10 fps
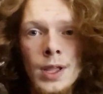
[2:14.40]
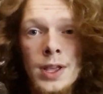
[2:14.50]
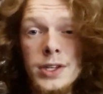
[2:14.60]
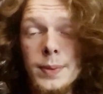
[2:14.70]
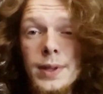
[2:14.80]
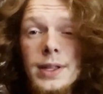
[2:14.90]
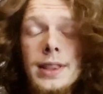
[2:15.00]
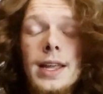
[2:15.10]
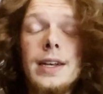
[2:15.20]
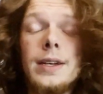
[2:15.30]
So one thing
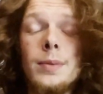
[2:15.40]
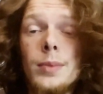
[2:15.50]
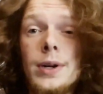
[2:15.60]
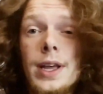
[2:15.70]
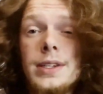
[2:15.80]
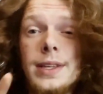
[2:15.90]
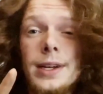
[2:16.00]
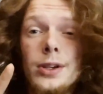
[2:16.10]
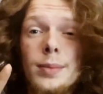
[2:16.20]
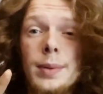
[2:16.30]
that where it does get a
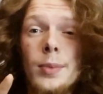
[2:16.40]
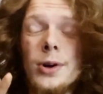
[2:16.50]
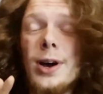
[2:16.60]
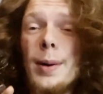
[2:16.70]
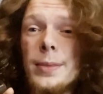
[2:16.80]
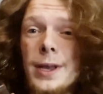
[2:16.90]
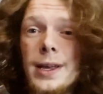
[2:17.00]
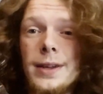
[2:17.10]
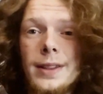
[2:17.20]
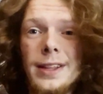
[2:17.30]
little bit more complicated
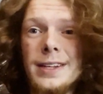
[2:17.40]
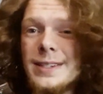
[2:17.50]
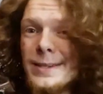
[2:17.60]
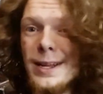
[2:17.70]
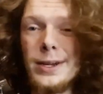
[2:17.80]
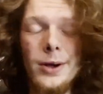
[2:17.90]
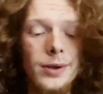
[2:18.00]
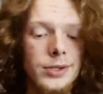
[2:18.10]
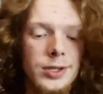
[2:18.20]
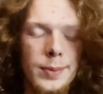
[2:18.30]
than this, it's not all
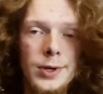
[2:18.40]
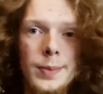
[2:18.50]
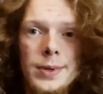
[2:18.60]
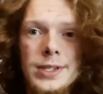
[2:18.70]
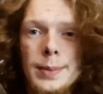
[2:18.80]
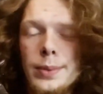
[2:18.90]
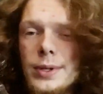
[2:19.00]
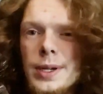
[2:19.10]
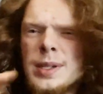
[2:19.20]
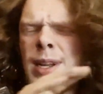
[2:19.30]
super duper simple,
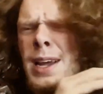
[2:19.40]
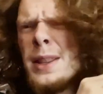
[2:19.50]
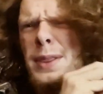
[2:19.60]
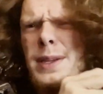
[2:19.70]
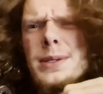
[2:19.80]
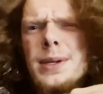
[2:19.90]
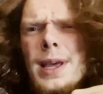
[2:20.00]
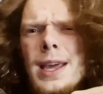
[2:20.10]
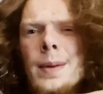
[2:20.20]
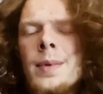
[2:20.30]
just this
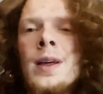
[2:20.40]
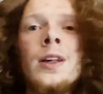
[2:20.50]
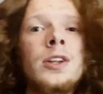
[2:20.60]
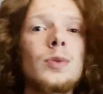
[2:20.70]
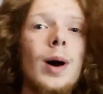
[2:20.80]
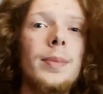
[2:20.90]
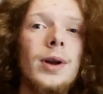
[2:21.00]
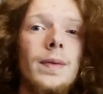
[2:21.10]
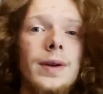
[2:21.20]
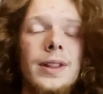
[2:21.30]
name, swap it
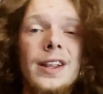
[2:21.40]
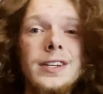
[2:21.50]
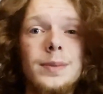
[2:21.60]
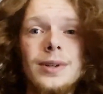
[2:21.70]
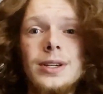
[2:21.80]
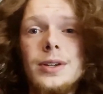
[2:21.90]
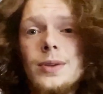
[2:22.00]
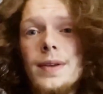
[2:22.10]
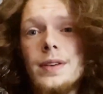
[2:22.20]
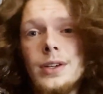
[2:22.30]
over to this one. You do
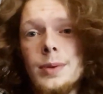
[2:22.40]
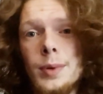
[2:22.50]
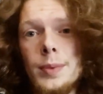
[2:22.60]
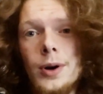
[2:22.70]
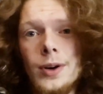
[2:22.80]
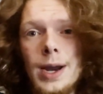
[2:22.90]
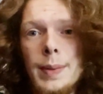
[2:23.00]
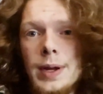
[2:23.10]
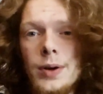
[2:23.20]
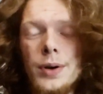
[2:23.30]
have to do some more
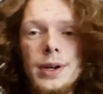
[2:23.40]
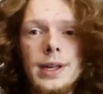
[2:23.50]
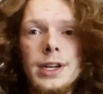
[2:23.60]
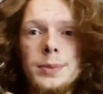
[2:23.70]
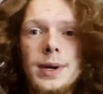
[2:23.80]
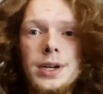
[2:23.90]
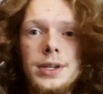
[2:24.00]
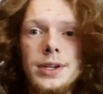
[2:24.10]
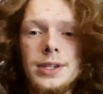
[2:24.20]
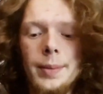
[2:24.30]
programming in order to get a
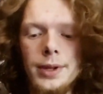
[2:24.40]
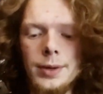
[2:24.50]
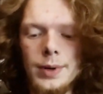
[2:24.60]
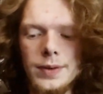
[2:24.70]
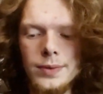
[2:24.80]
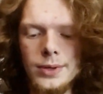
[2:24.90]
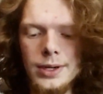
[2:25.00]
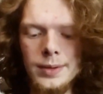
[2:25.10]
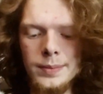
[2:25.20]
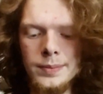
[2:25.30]
spreadsheet or something to work for it.